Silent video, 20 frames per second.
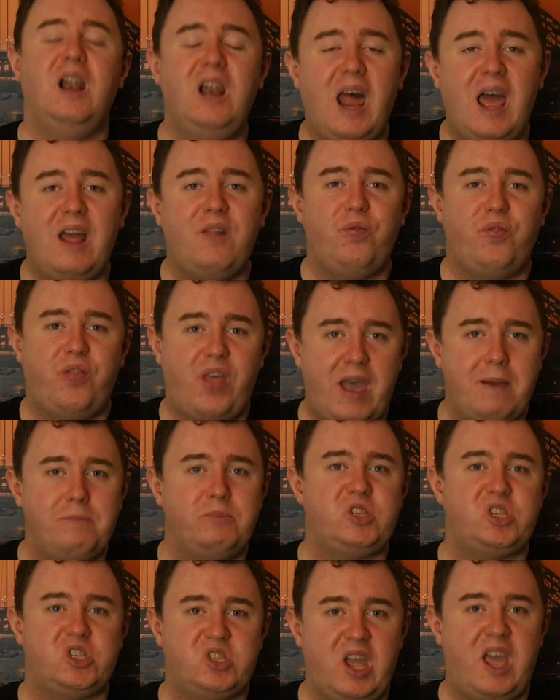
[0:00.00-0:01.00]
let them
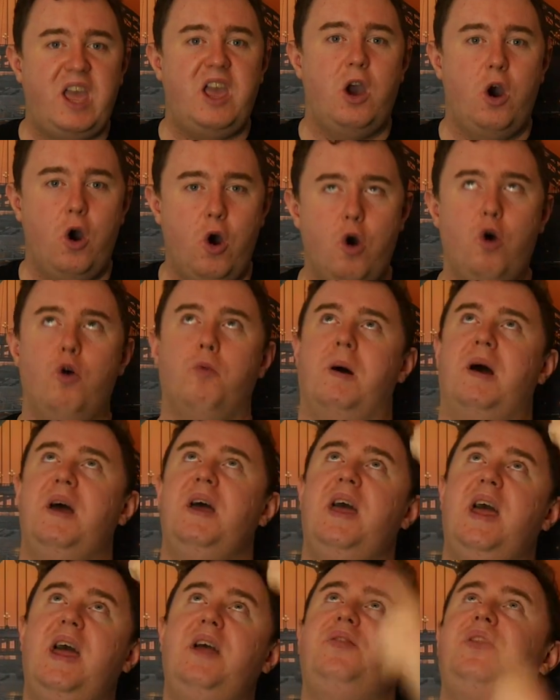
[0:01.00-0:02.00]
stay home.
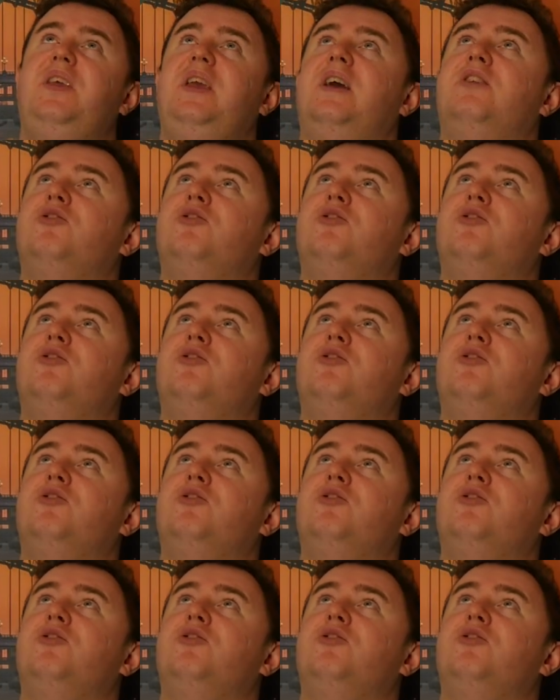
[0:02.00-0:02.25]
Hit the